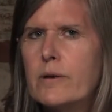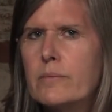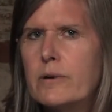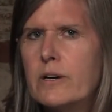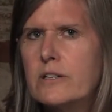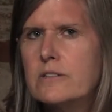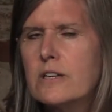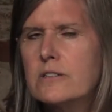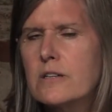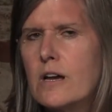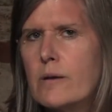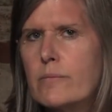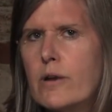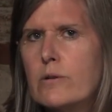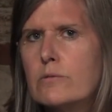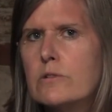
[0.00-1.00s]
but by the
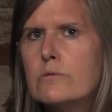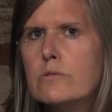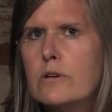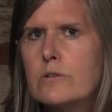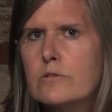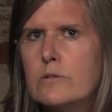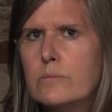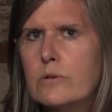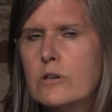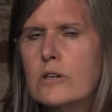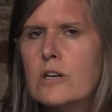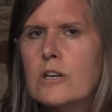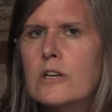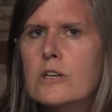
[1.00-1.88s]
time I rewrote the book